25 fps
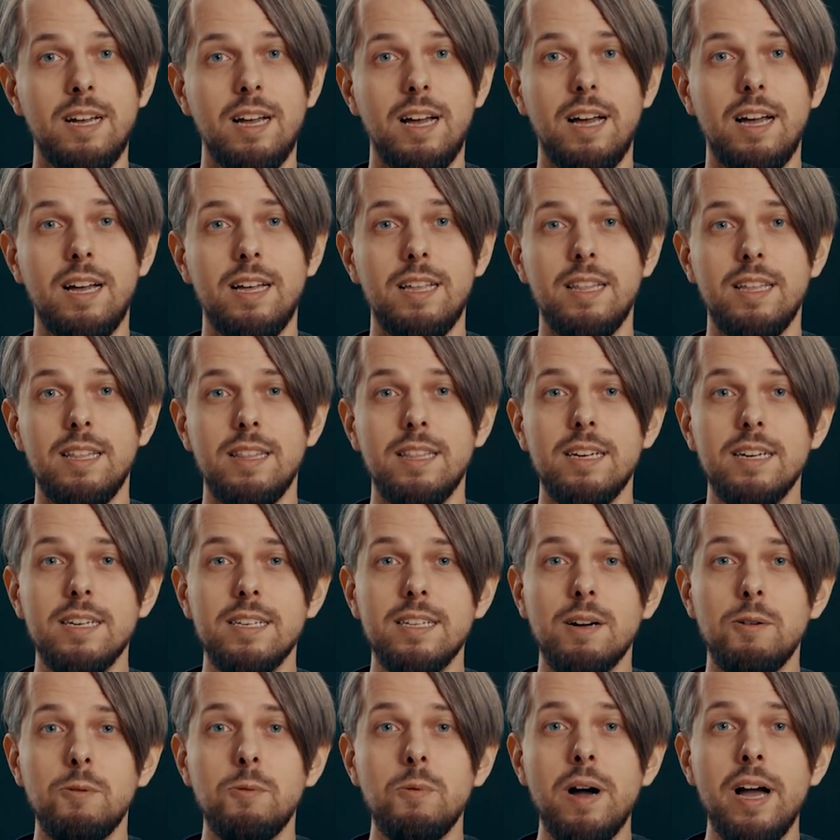And there's
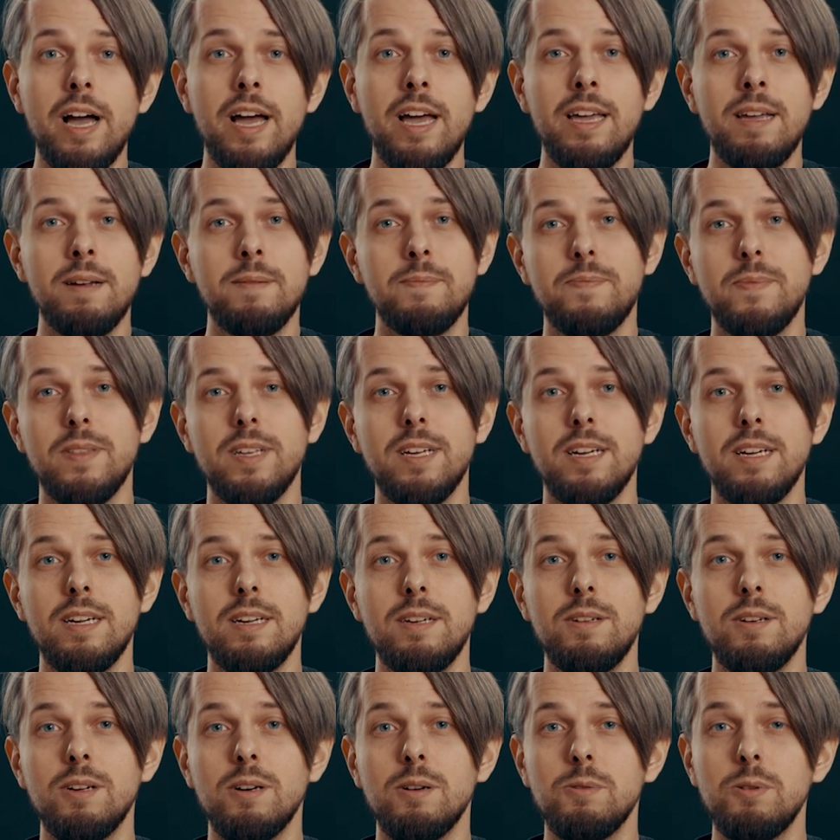a way, uh,
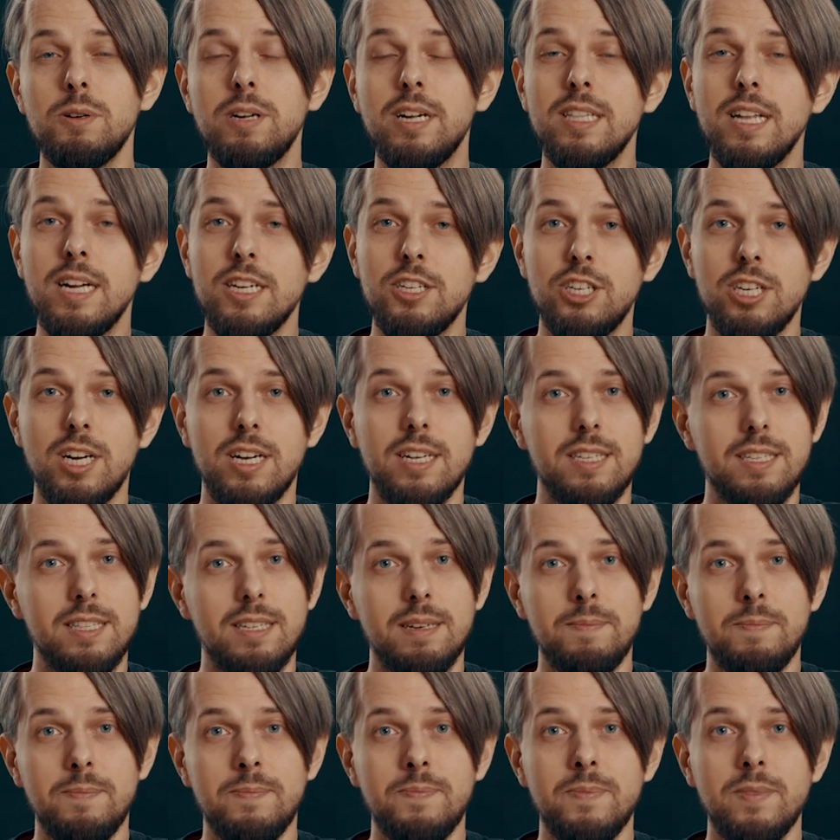you know, you can adjust
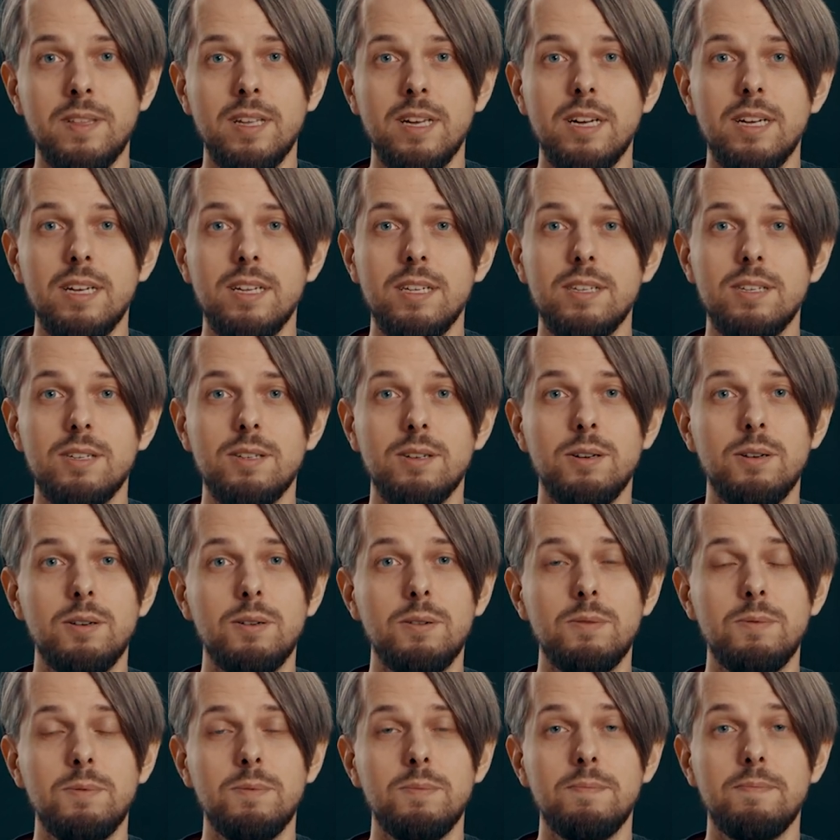them.
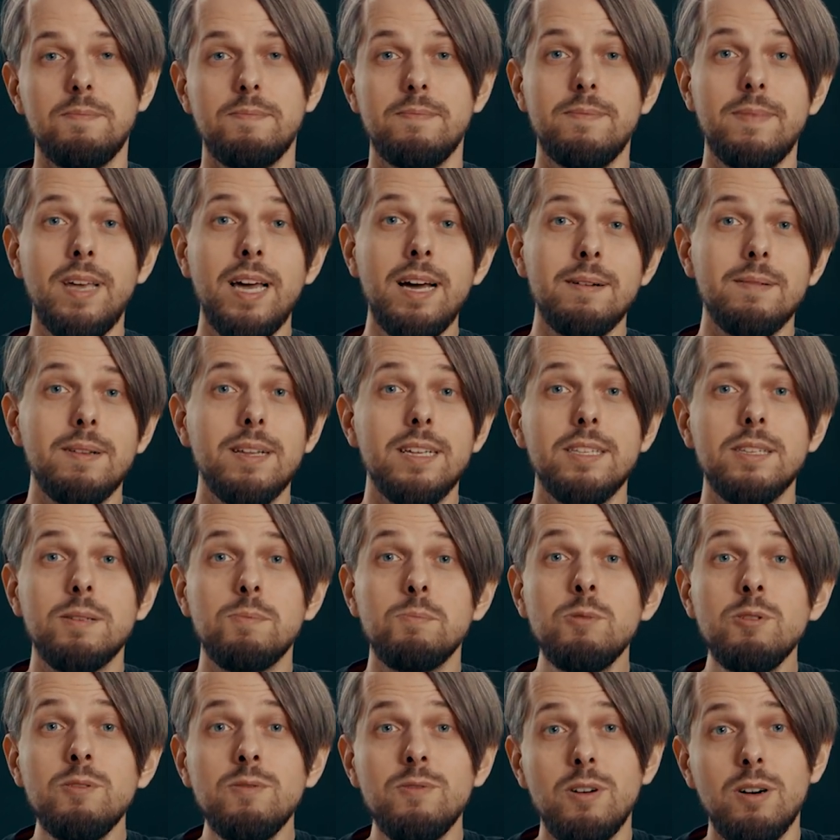So yeah, let's
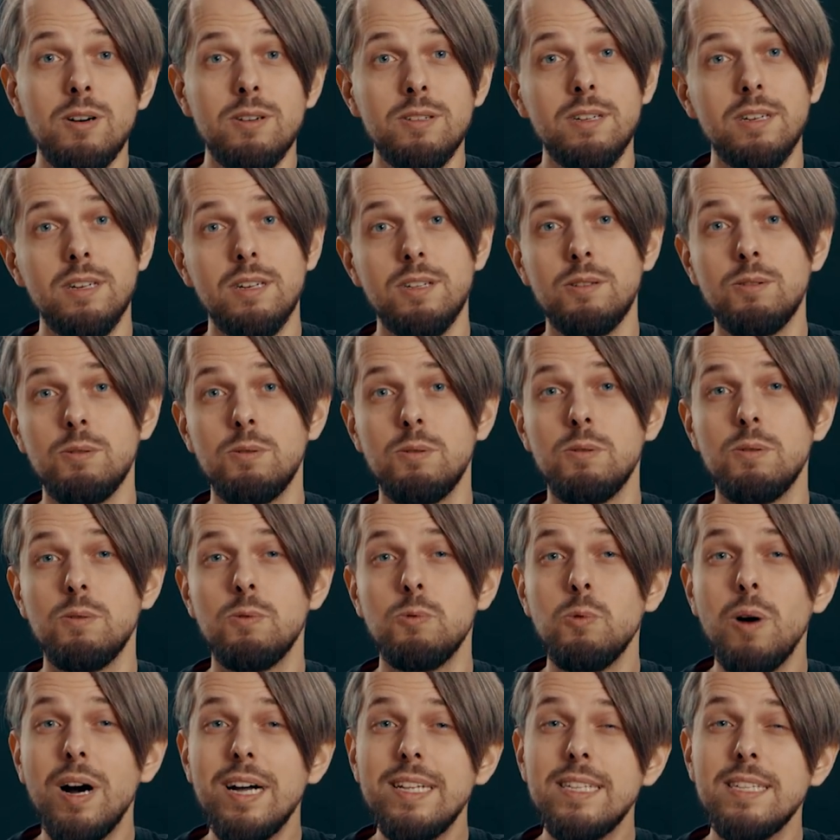move on to
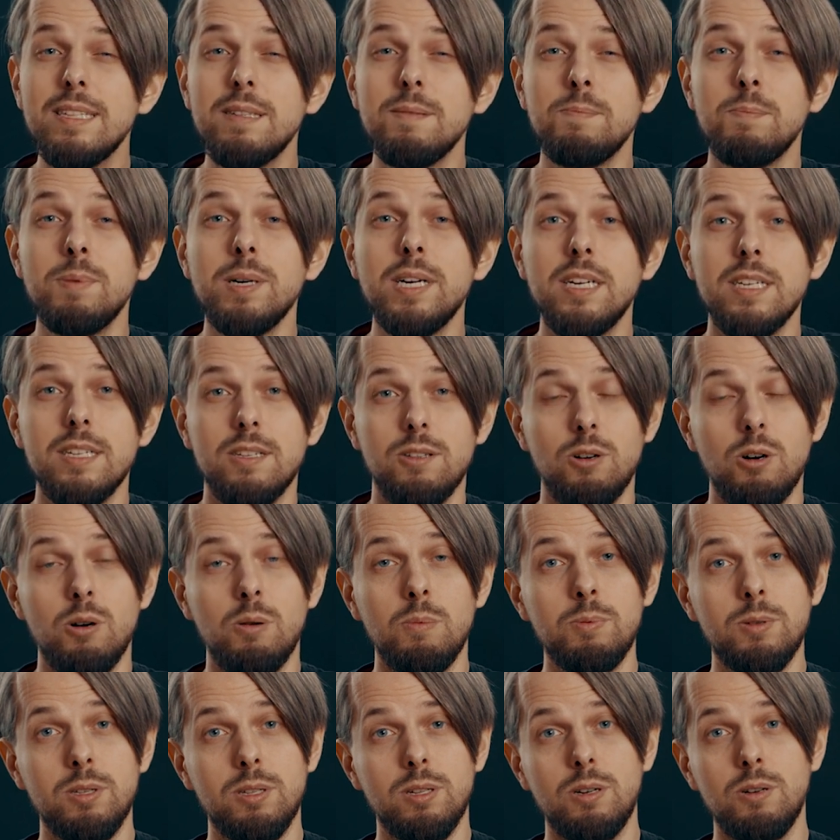what's the biggest
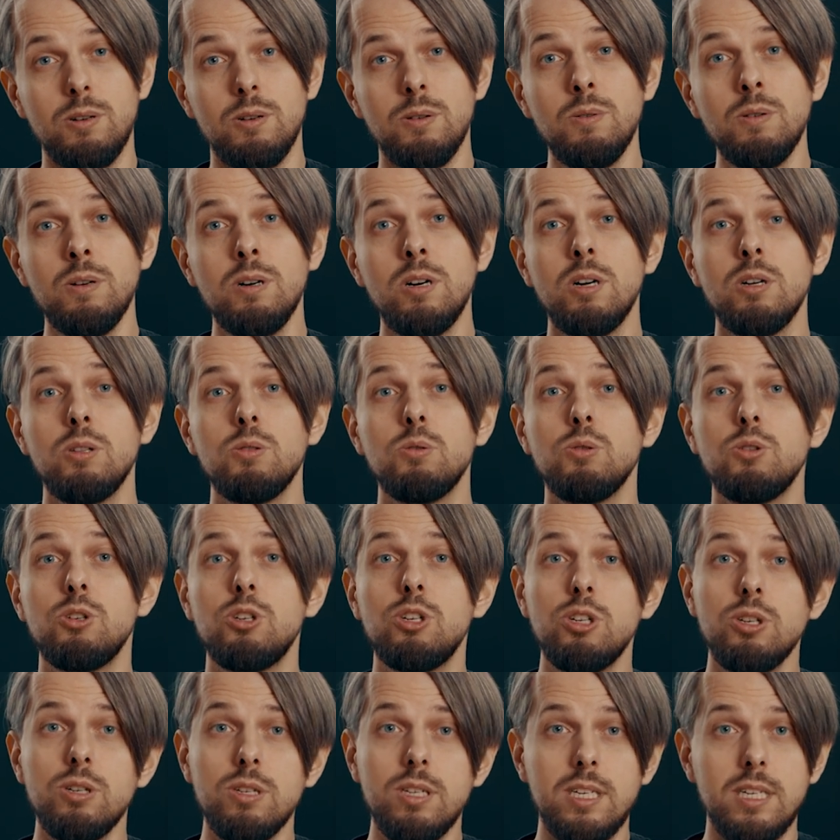obstacle to
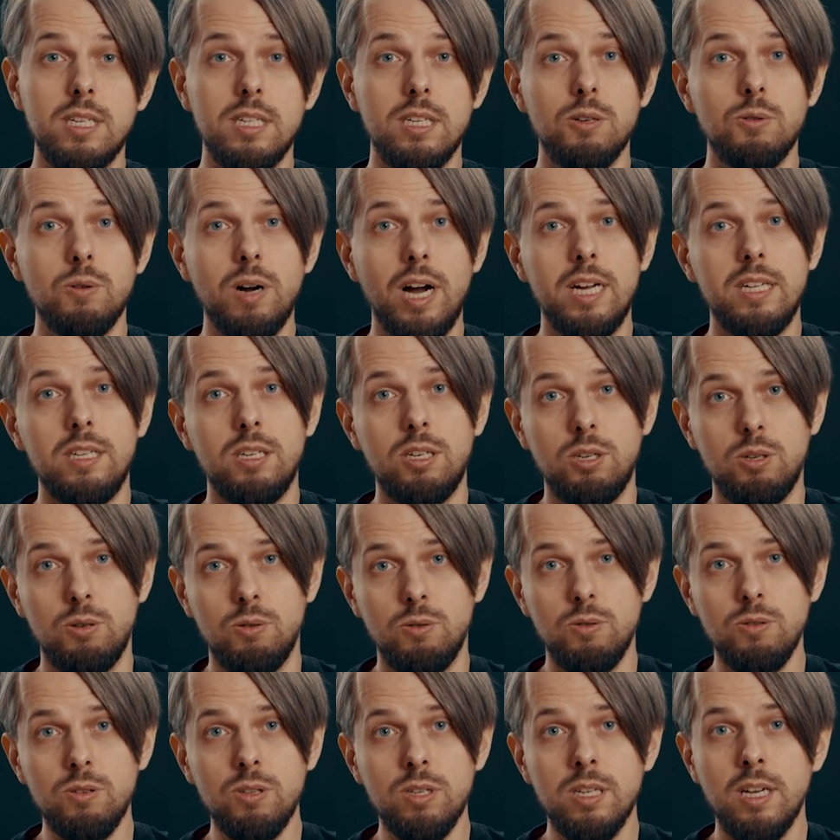choosing the right
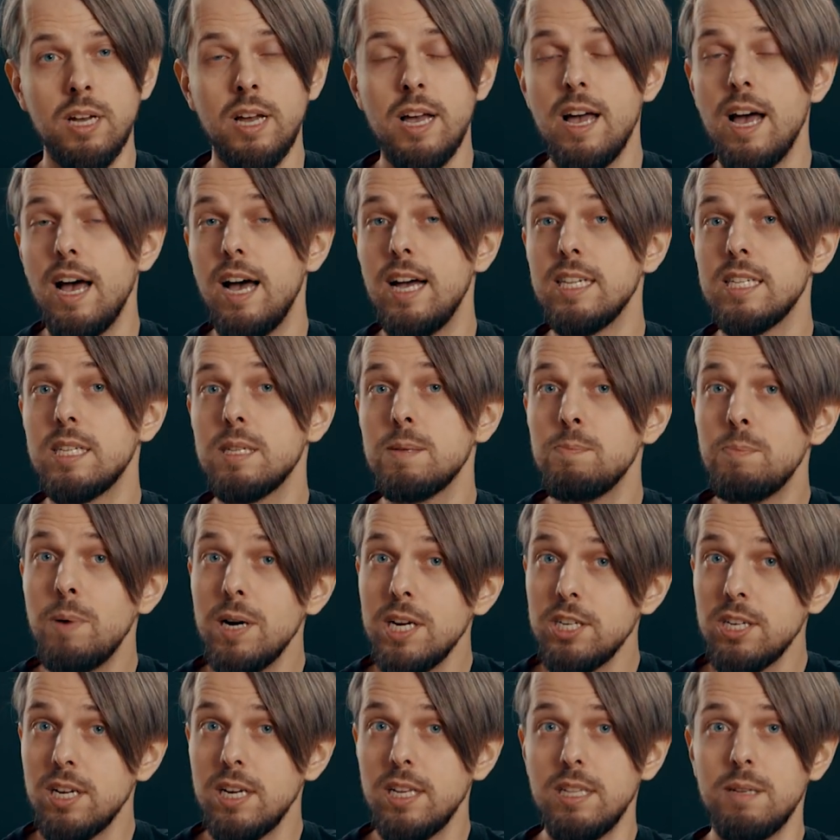hues,
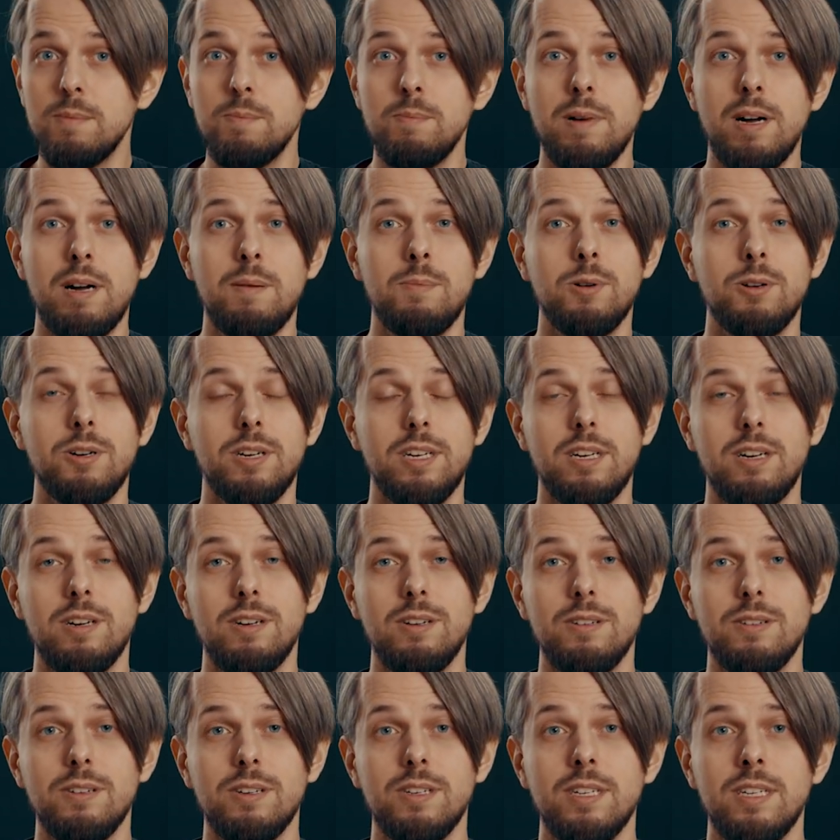especially the memory
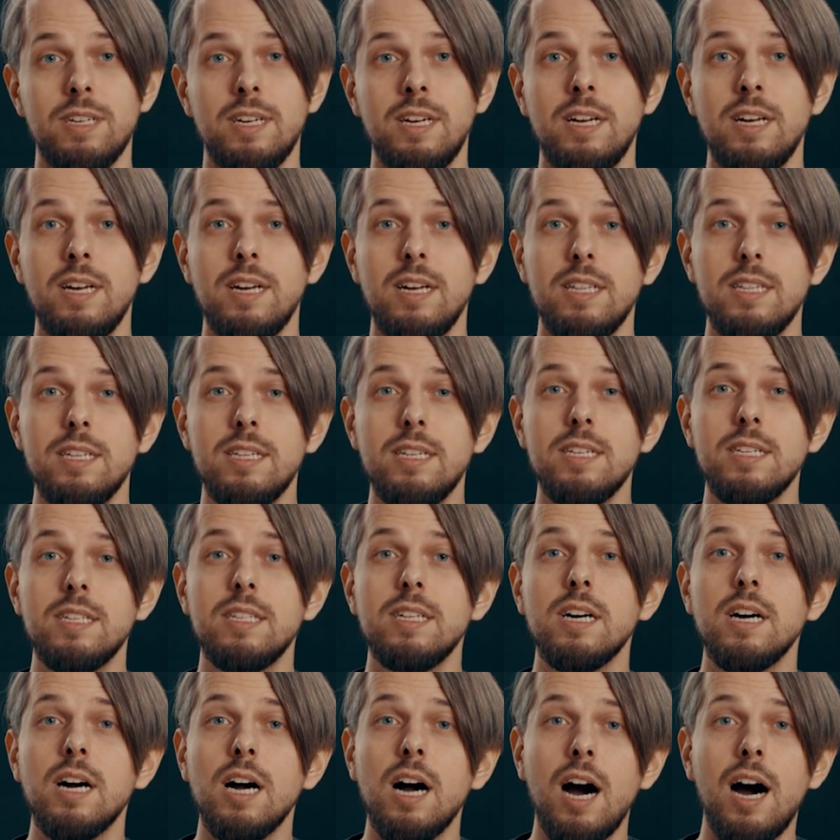colors. This is the
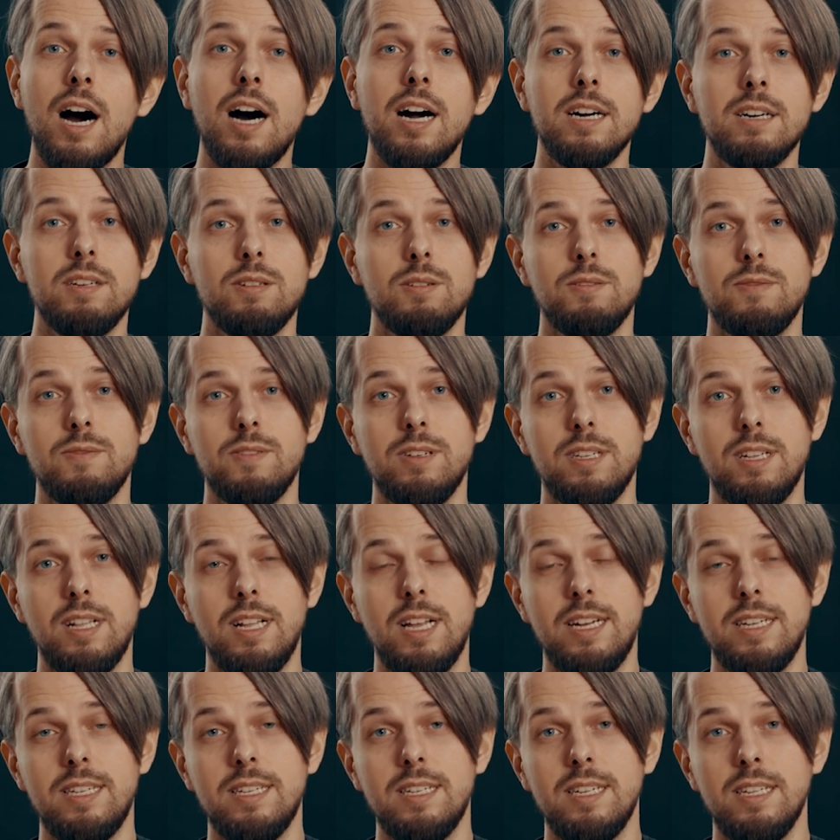heart of this
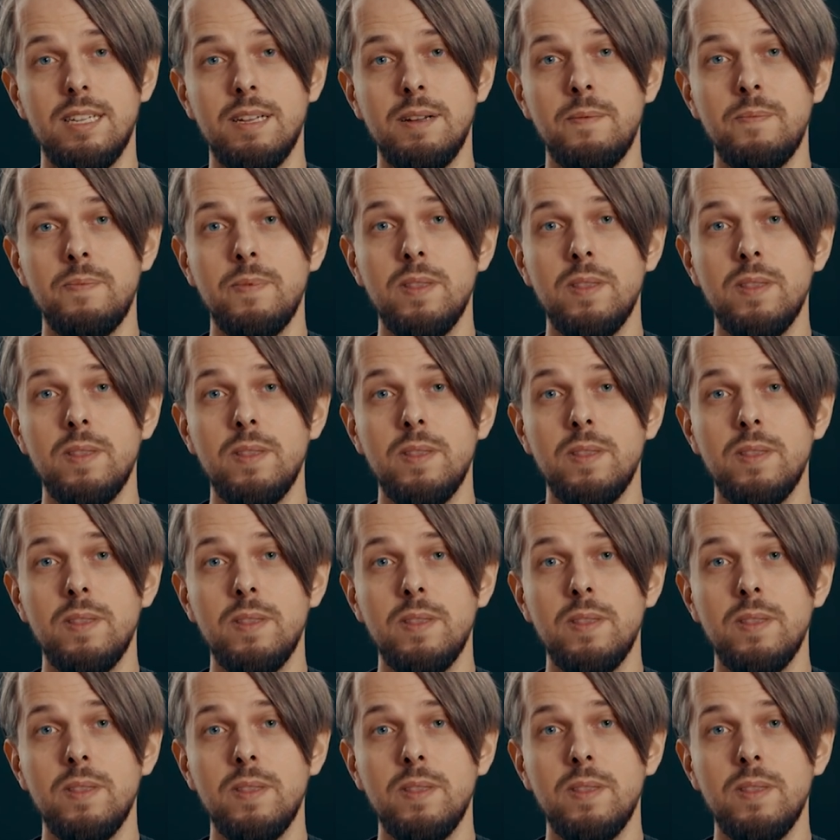lesson.